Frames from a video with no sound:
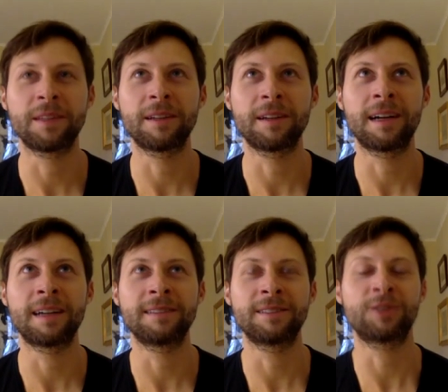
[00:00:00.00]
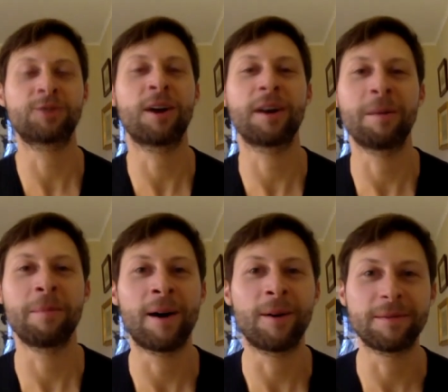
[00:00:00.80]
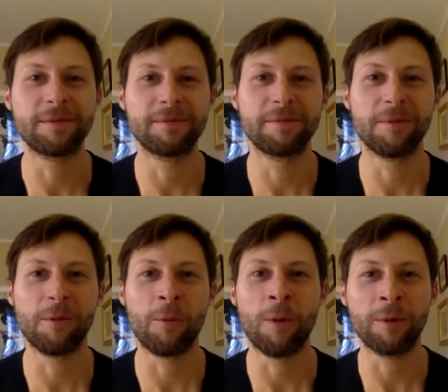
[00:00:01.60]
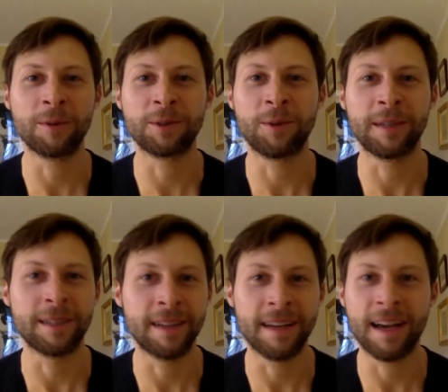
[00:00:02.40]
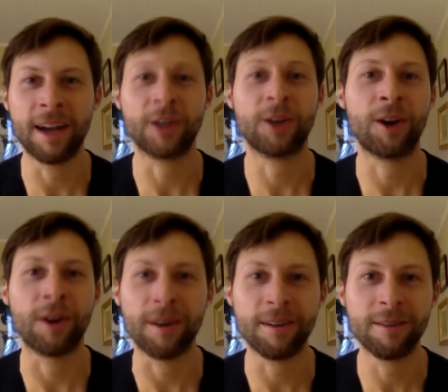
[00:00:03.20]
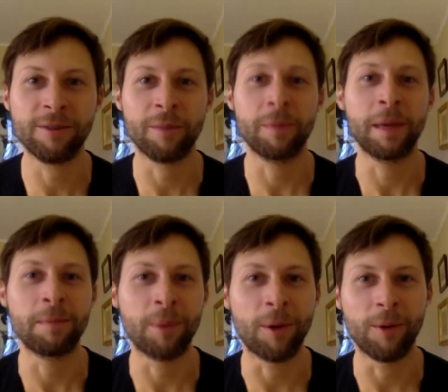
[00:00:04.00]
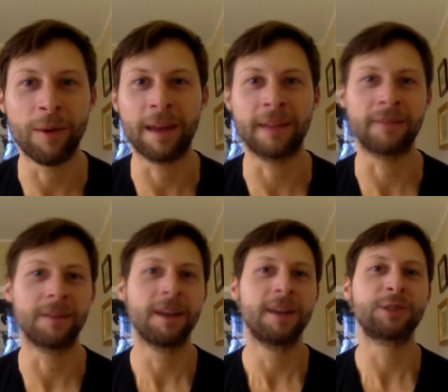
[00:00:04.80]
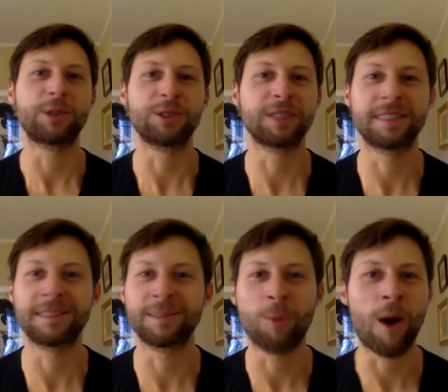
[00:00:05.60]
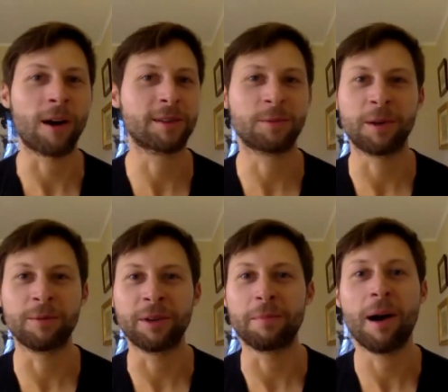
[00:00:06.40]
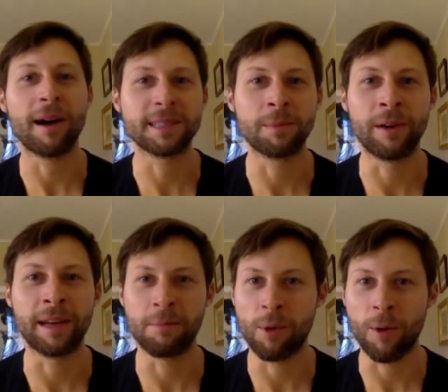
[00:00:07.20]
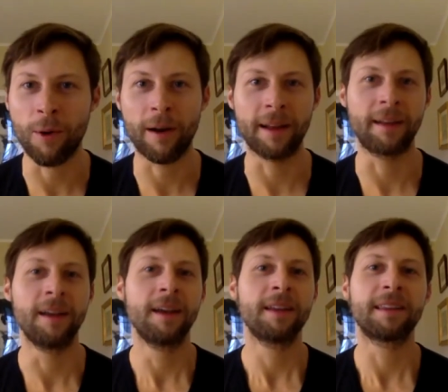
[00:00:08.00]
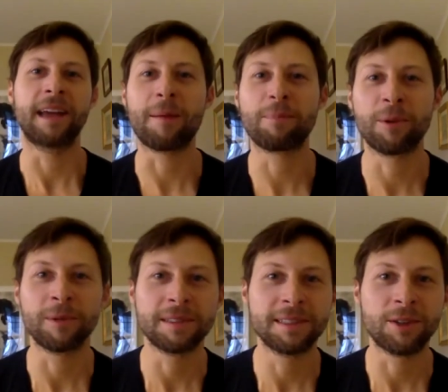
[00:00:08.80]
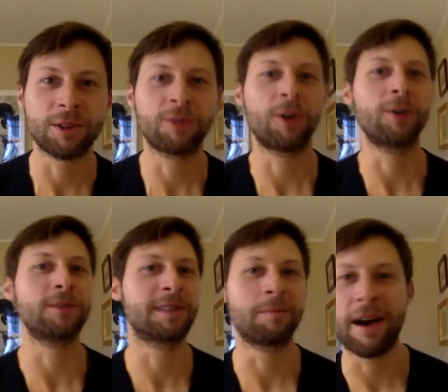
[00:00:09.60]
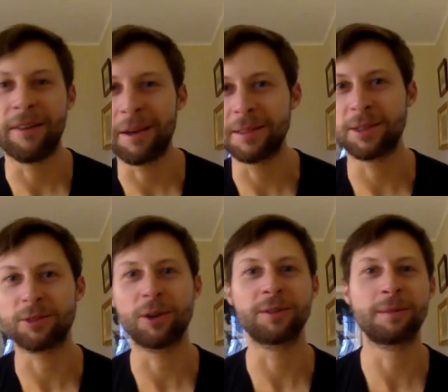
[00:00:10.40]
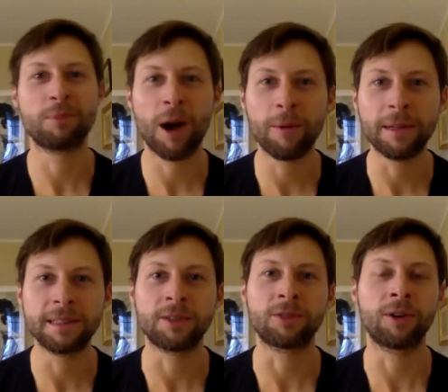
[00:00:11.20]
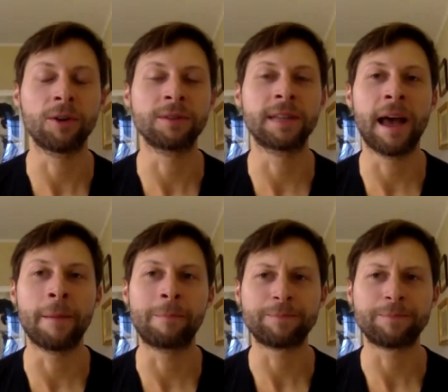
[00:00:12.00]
uh, distraught about what was going to occur for people when socially distanced walks weren't really possible anymore and the opera was still closed and the ballet was still closed and broadway still closed and